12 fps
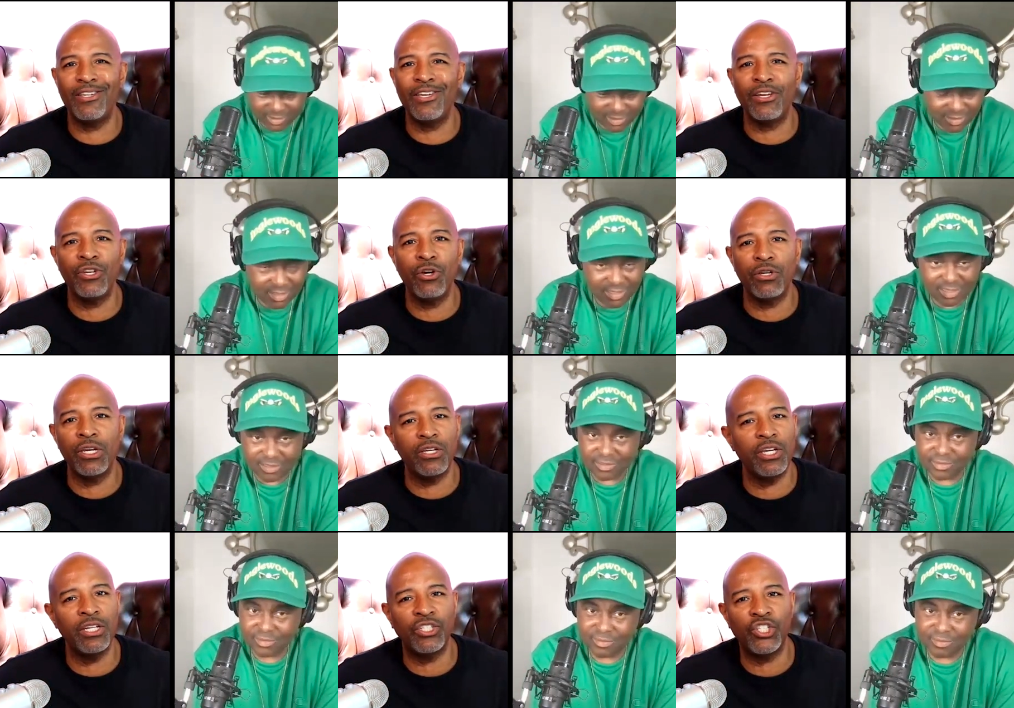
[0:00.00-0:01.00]
Speaker 1: You, you
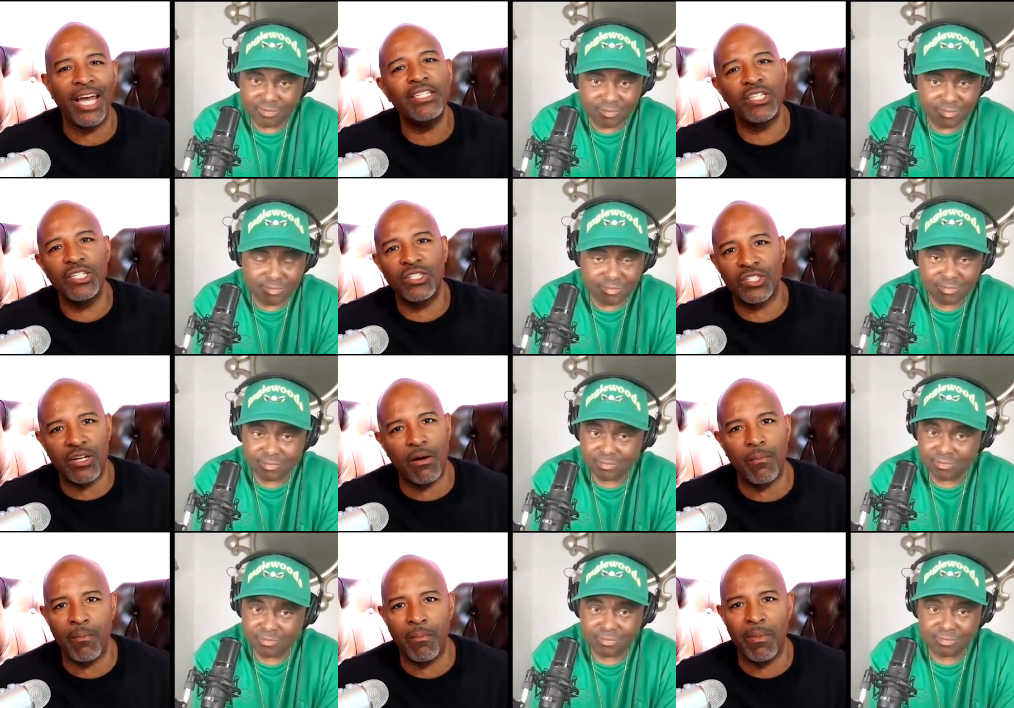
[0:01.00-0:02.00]
you're chasing
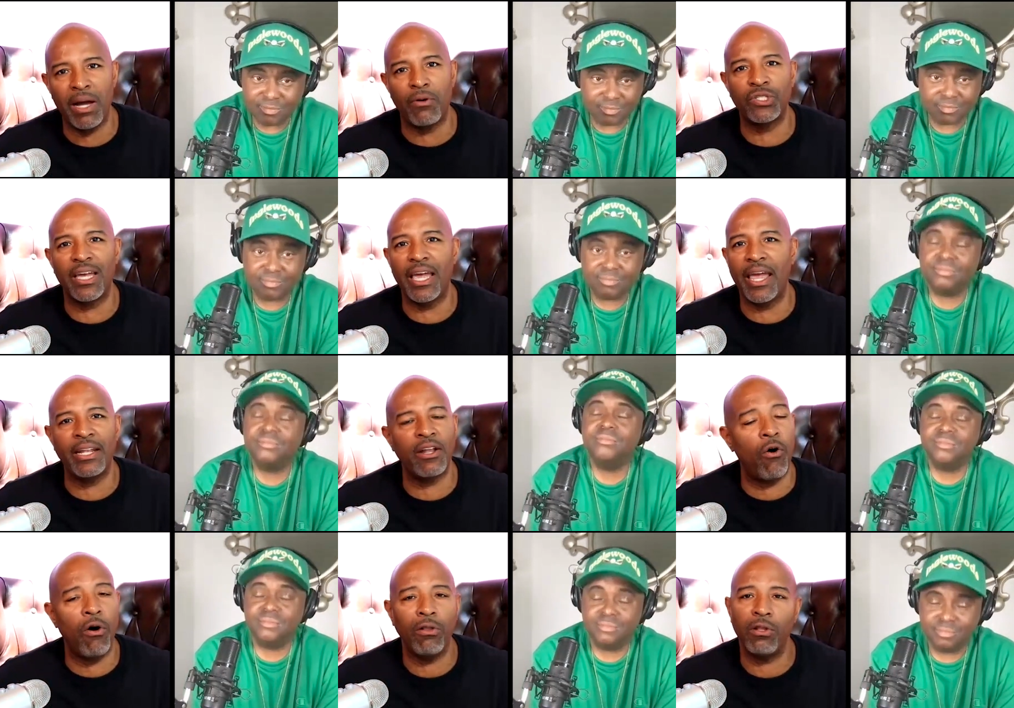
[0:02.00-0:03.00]
something else. And
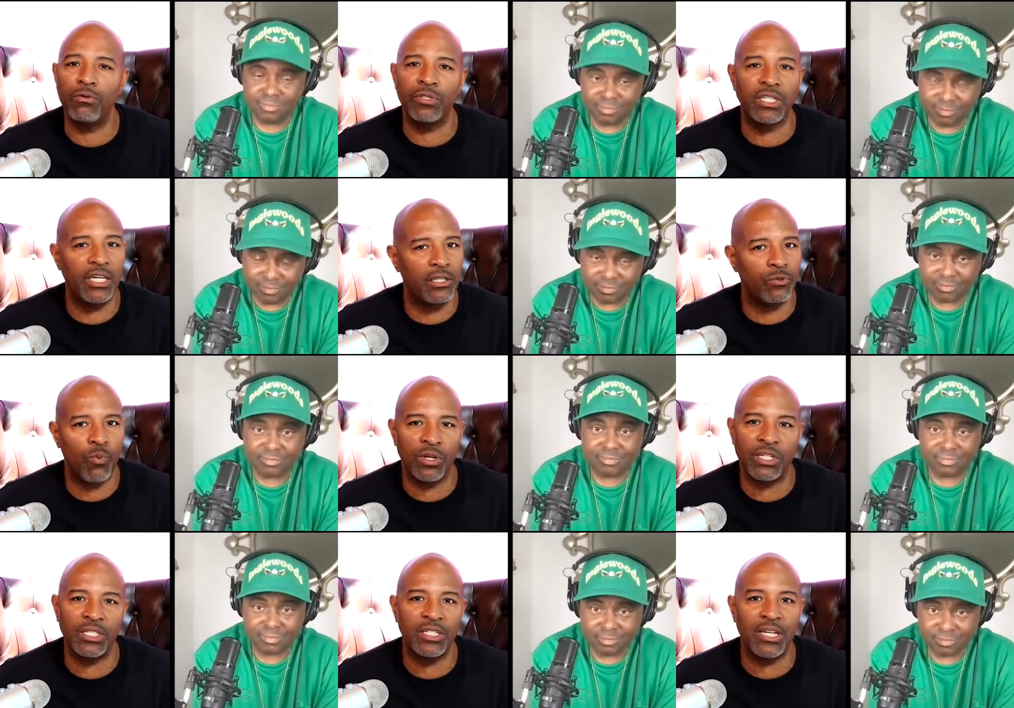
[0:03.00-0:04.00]
all those kids want
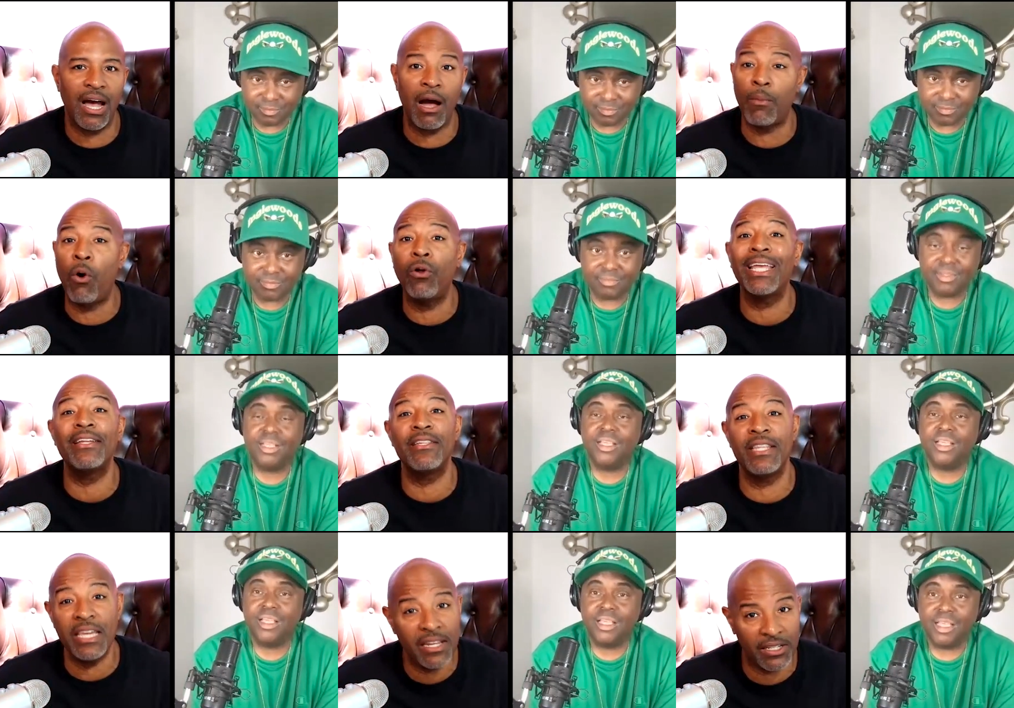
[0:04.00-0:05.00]
is time. All they
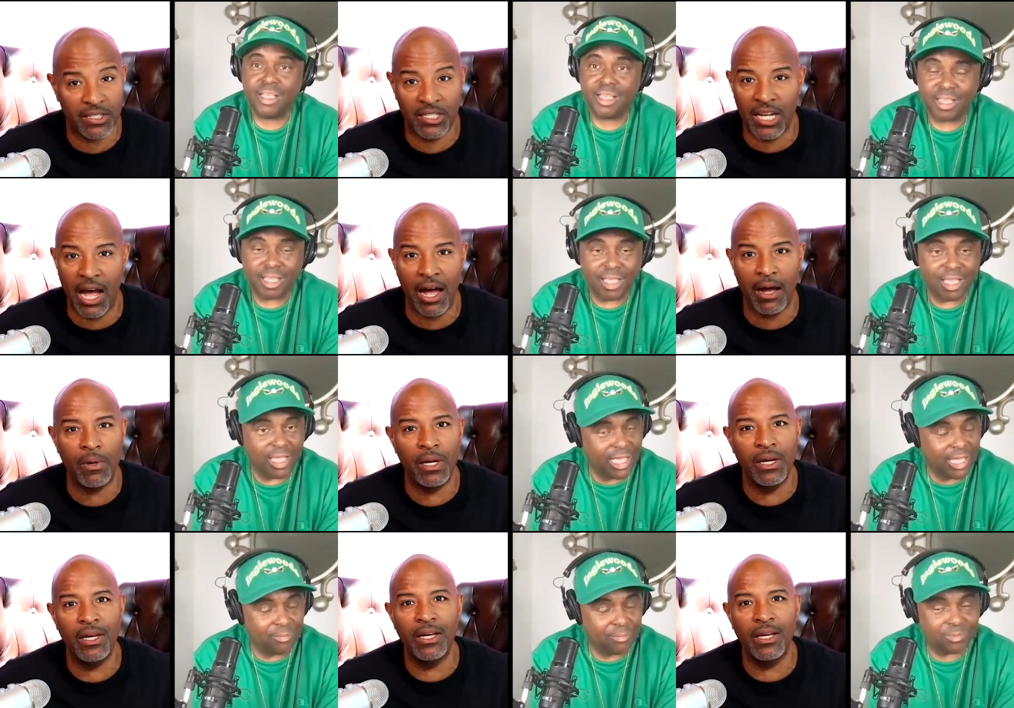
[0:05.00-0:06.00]
need is time.
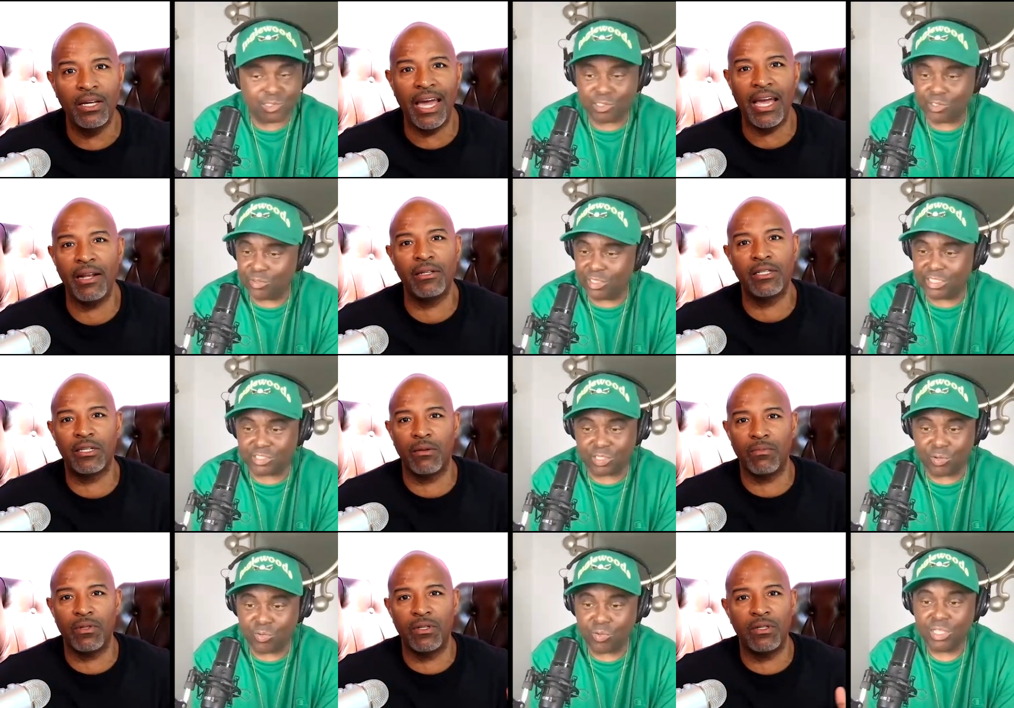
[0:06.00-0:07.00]
Speaker 2: Absolutely.
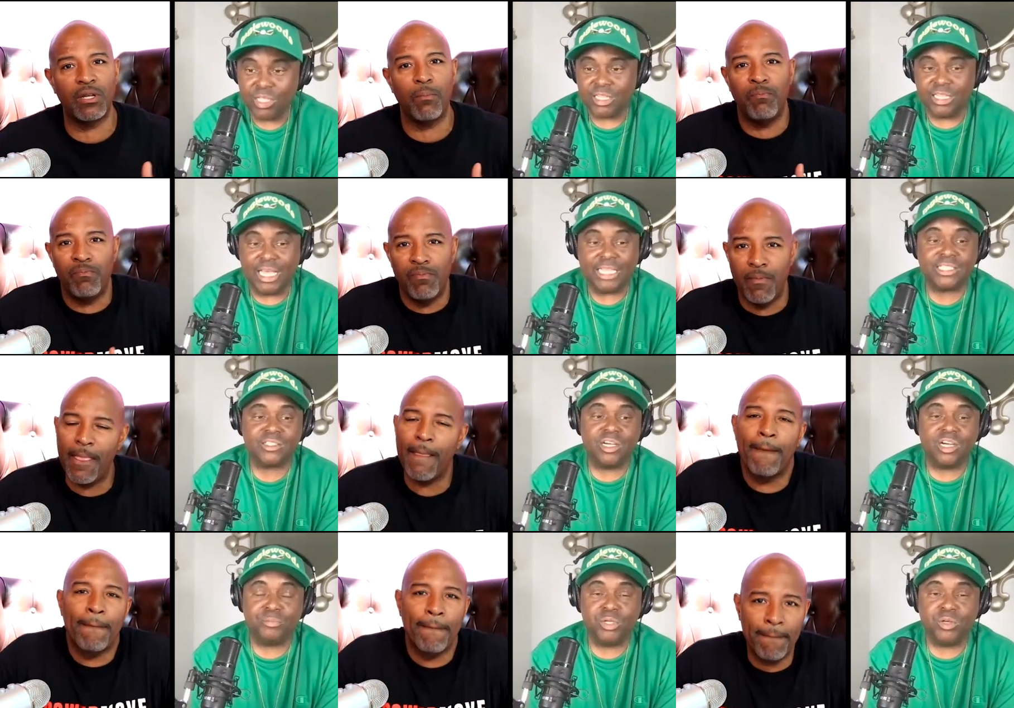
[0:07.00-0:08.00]
So that's
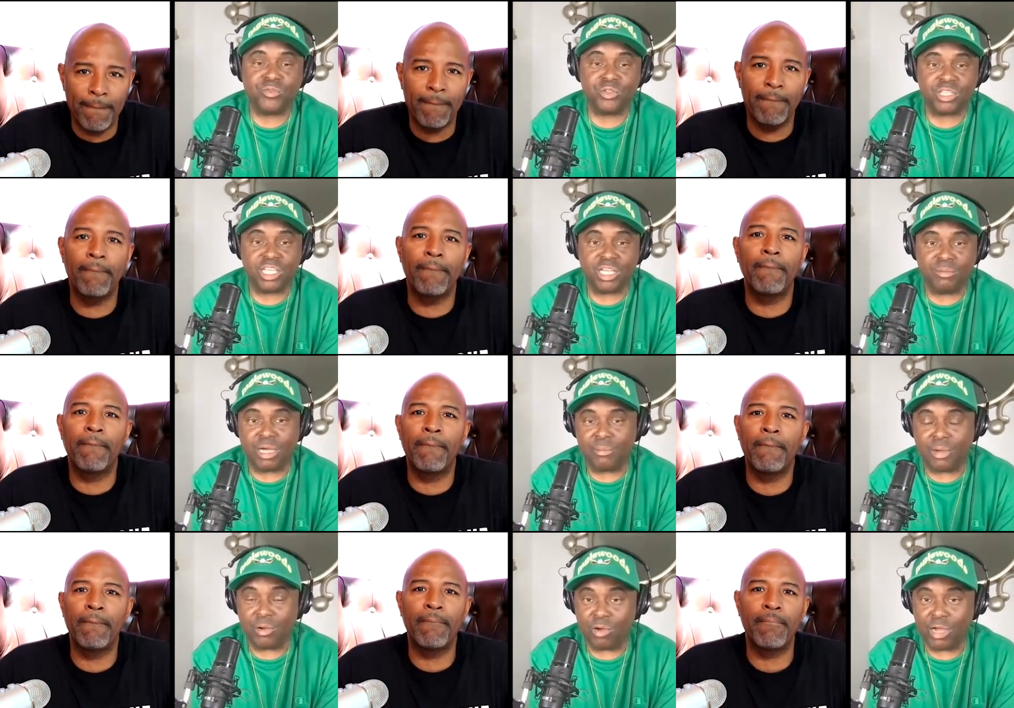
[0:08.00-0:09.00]
a beautiful thing
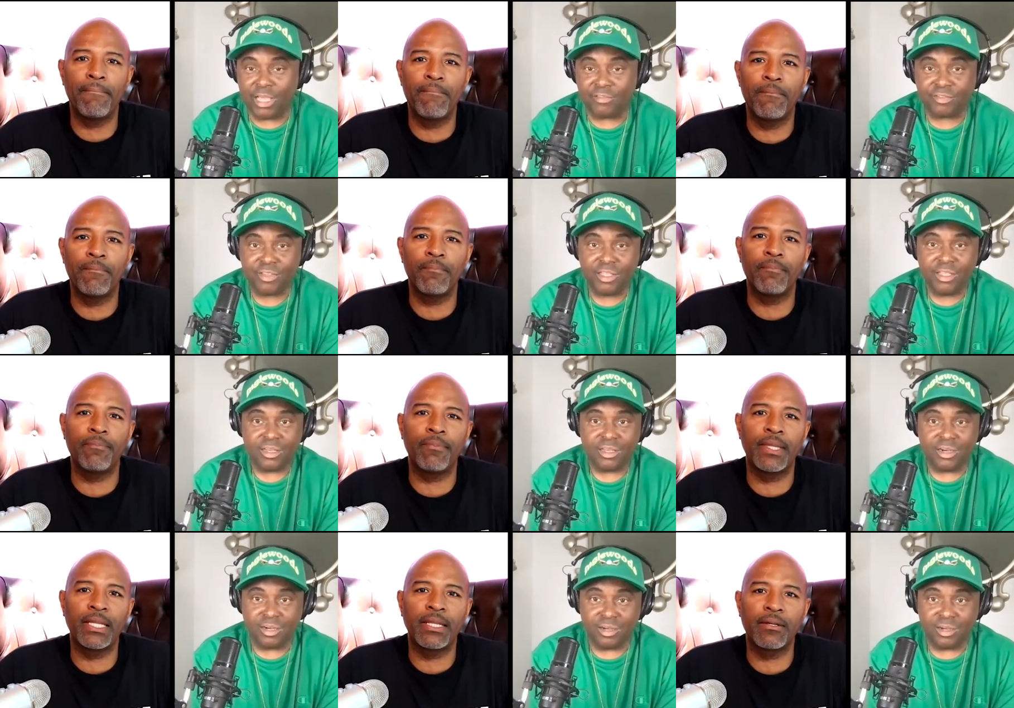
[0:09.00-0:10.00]
about my wife.
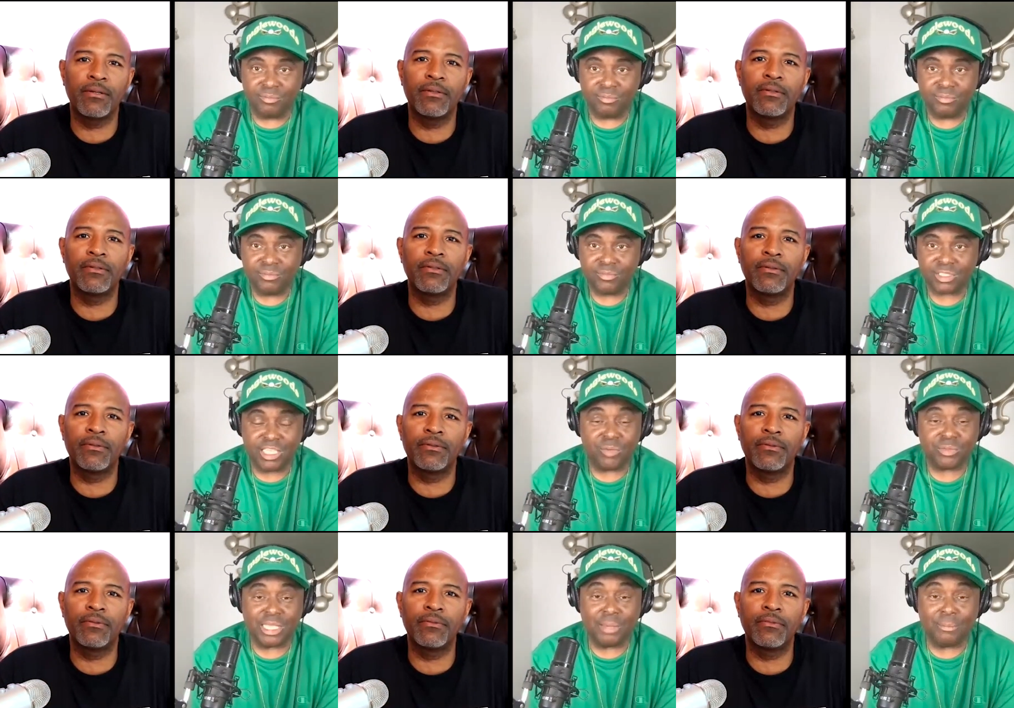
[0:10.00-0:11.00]
Um, she
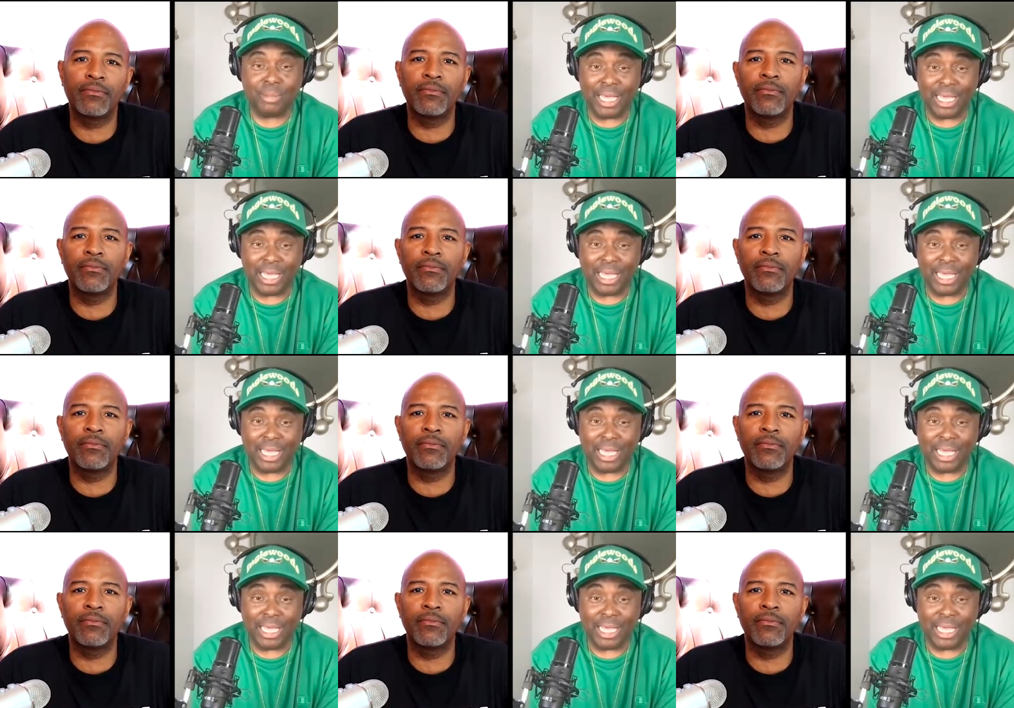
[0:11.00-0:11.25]
helps that